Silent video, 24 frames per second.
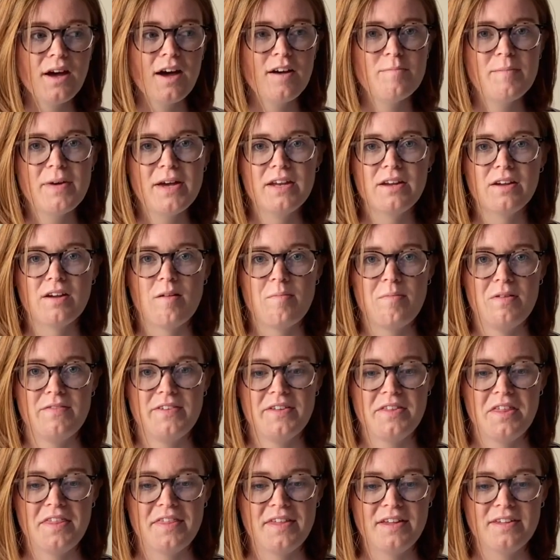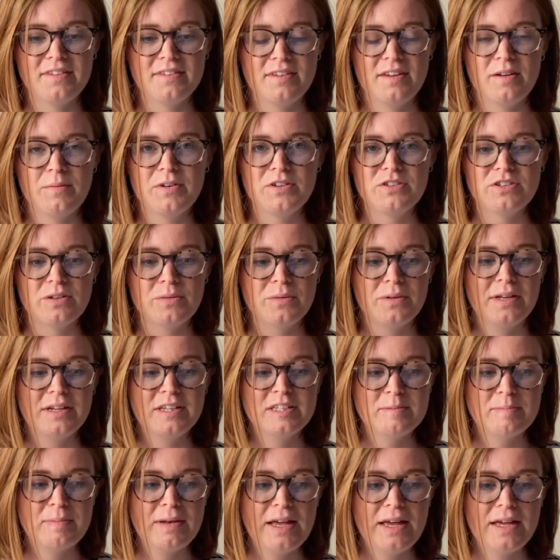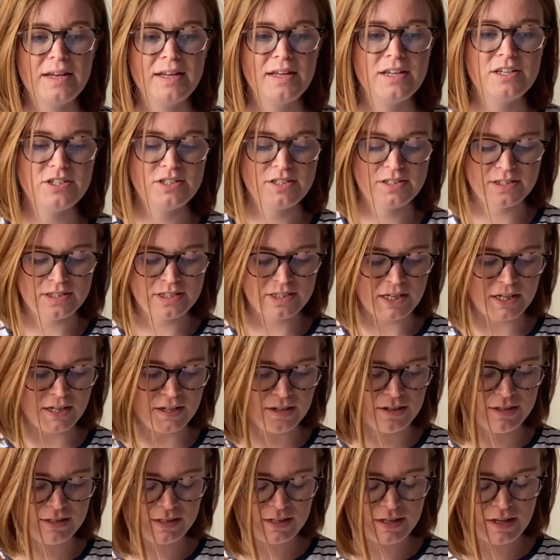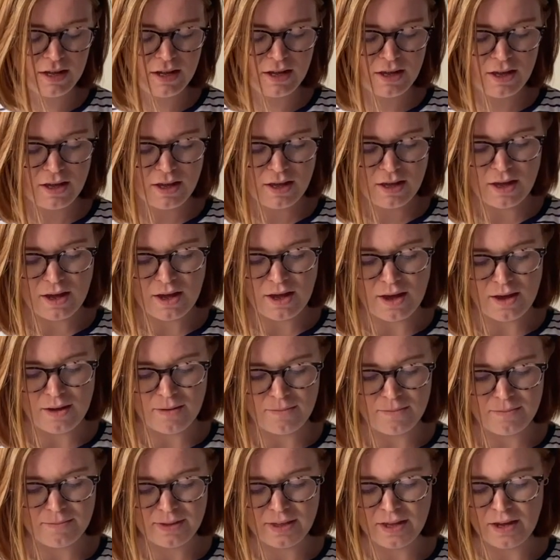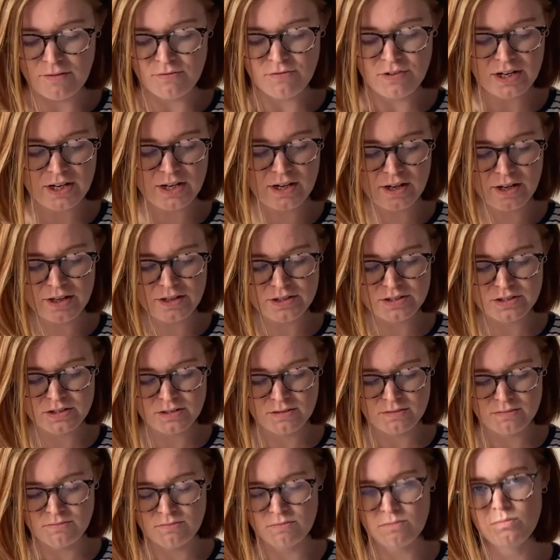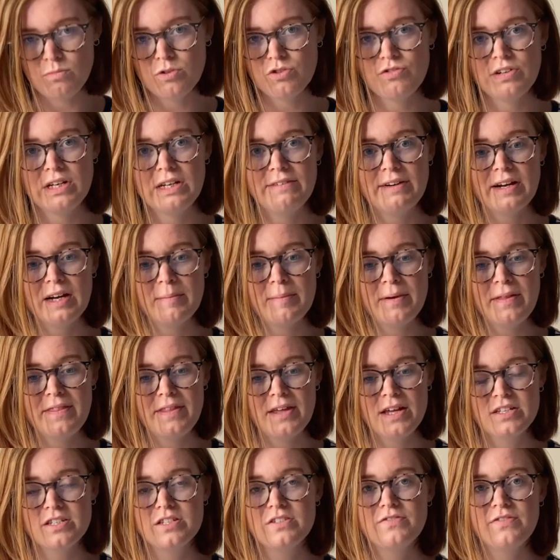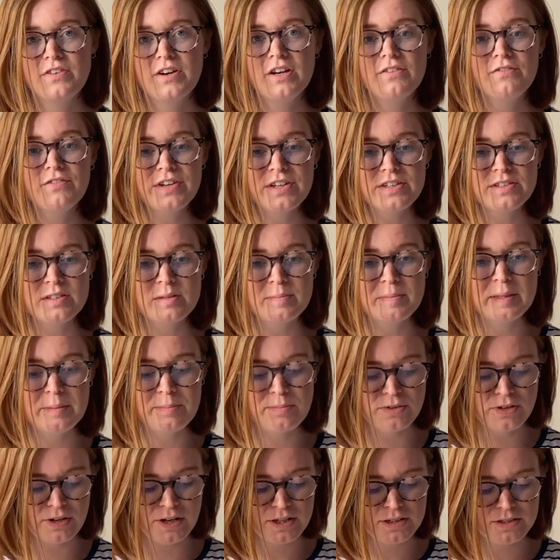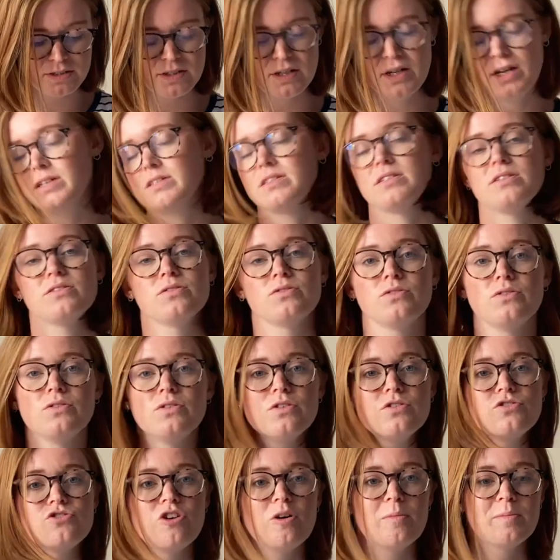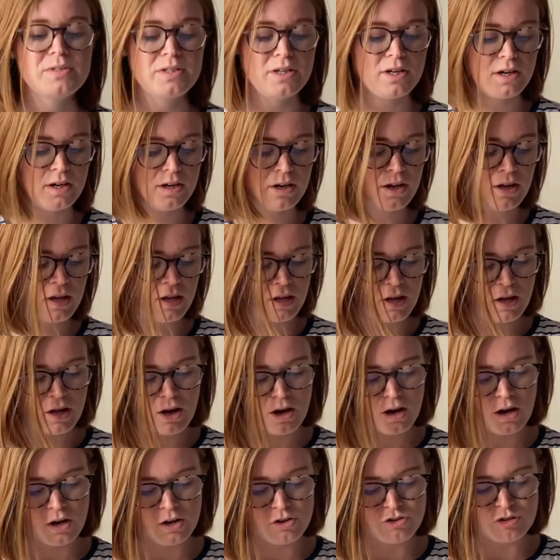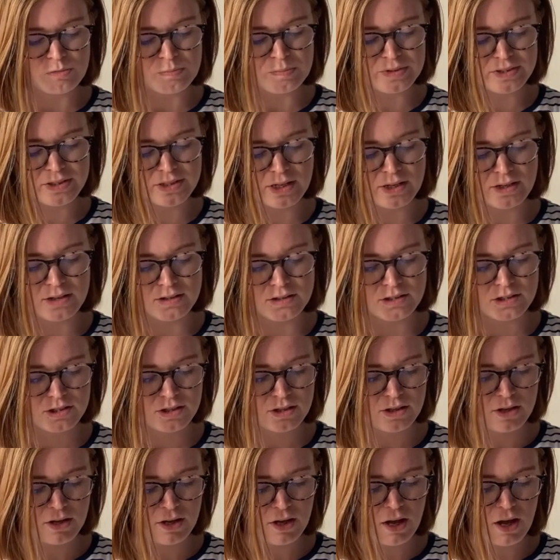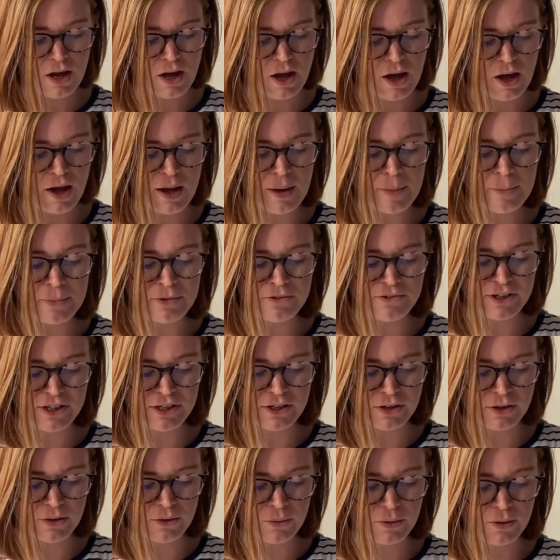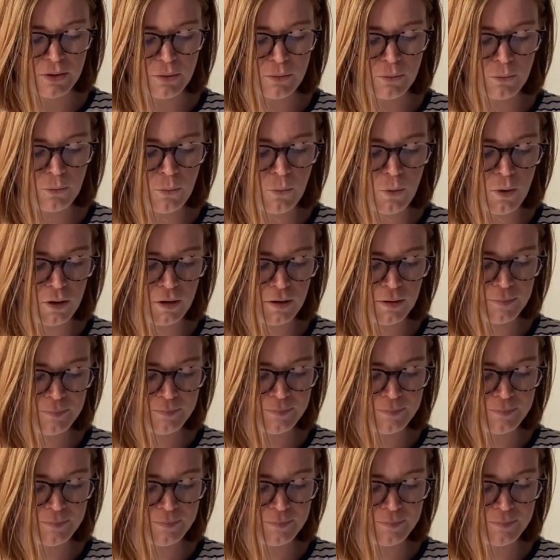I've made a couple of other things in it which I will explain in just a second. But yeah, really nice, would really recommend this. It's very reasonably priced, as is all Drops yarn. 100% merino wool.